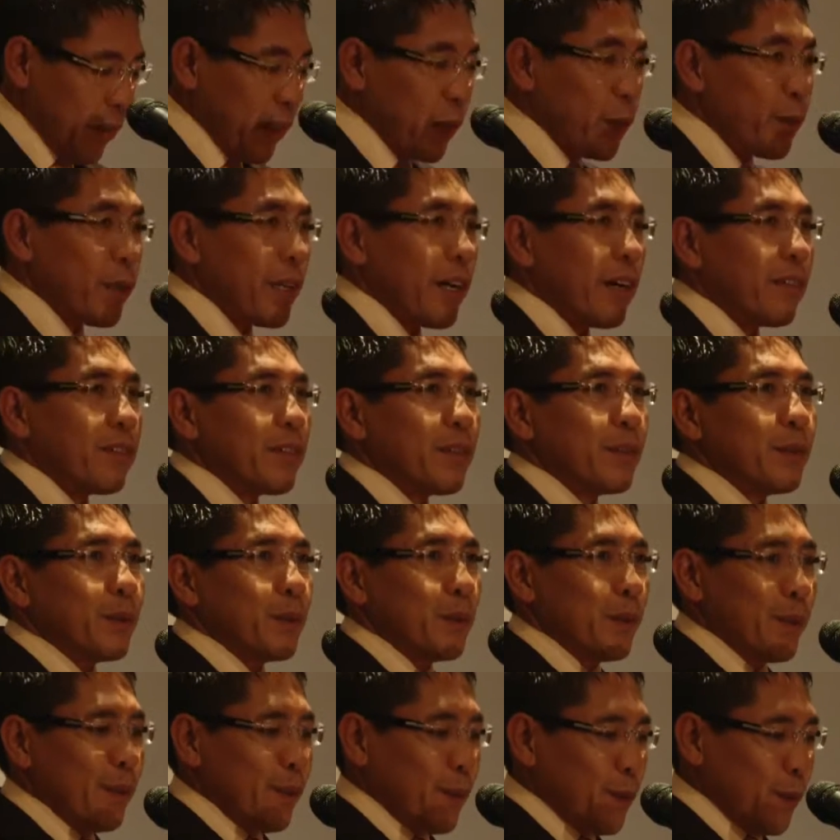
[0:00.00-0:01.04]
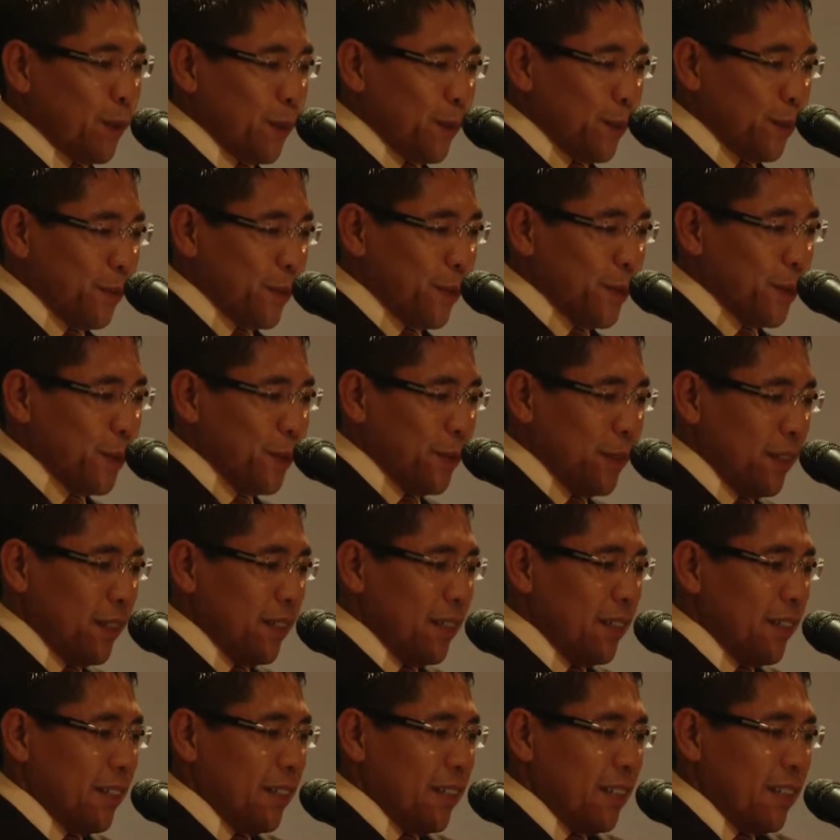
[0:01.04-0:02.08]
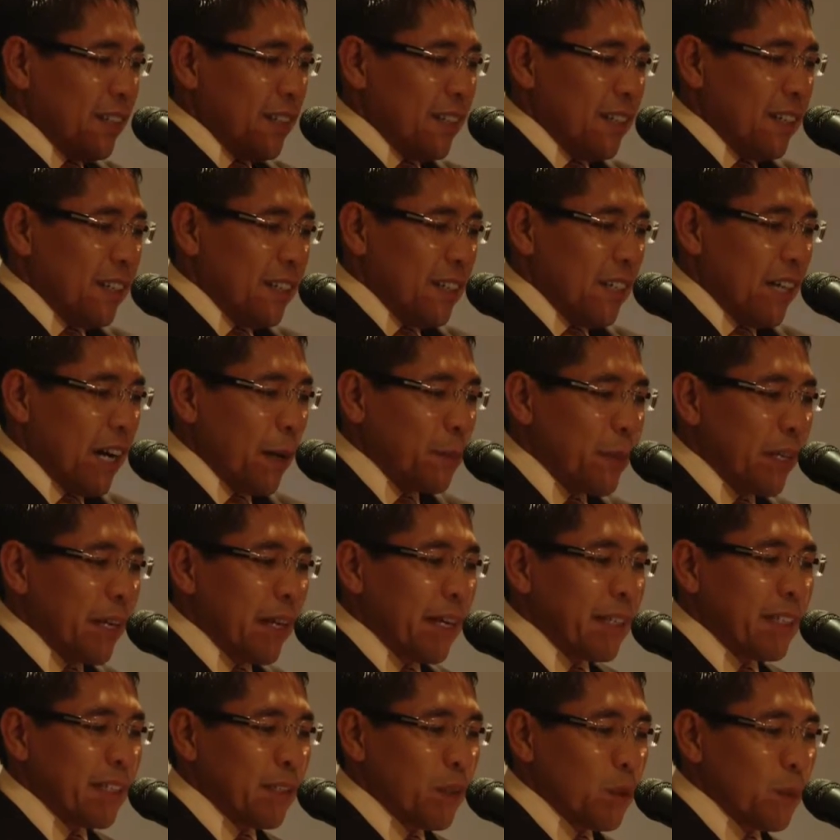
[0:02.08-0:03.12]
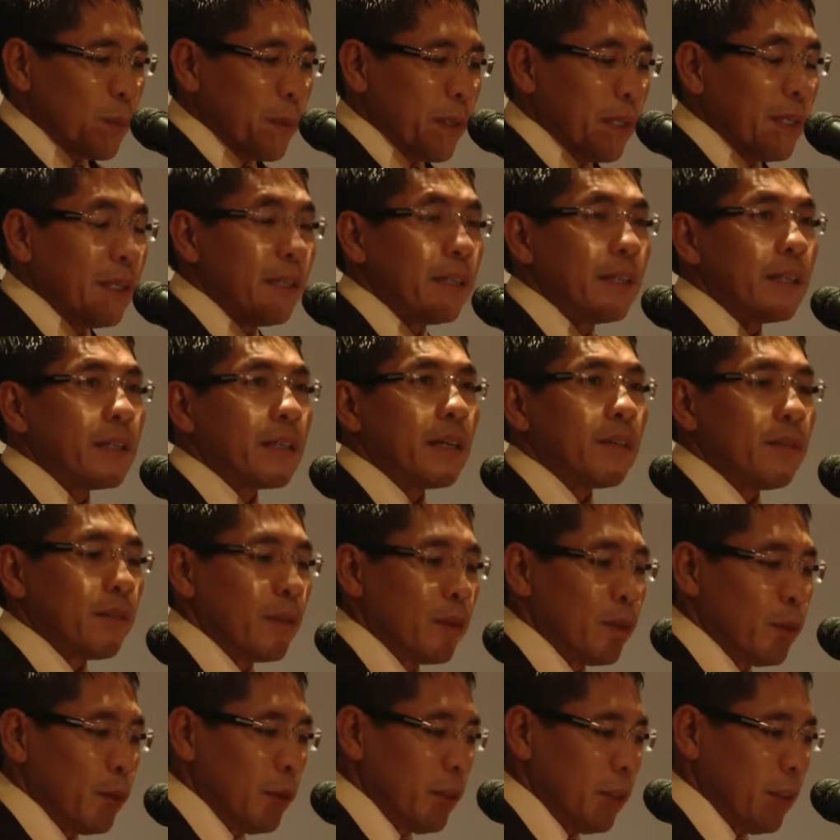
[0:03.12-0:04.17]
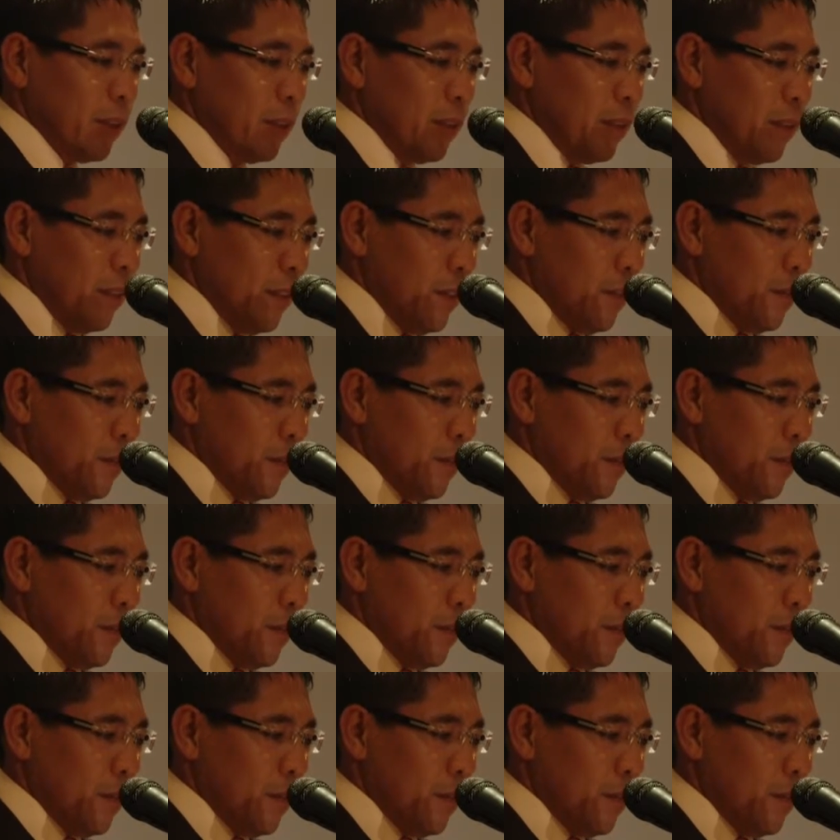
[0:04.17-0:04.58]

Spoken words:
Very good afternoon to all of you. I'm delighted to be here this afternoon